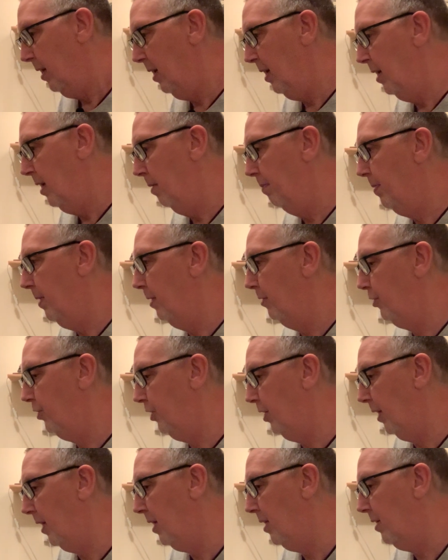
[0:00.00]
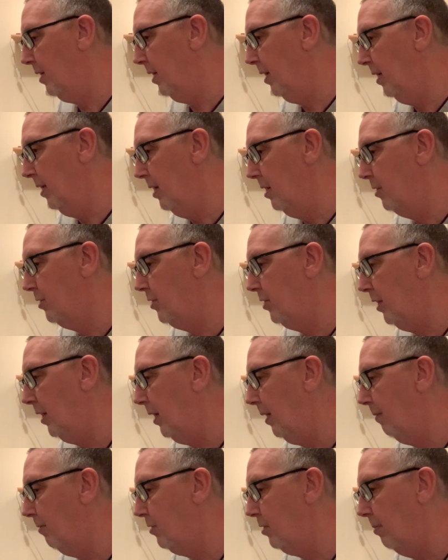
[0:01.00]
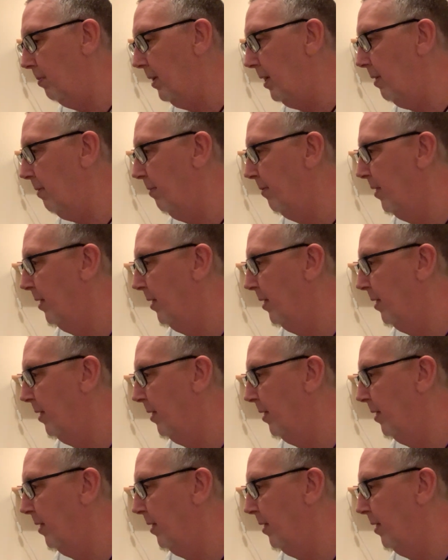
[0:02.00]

in a bit of shade, and it seems to be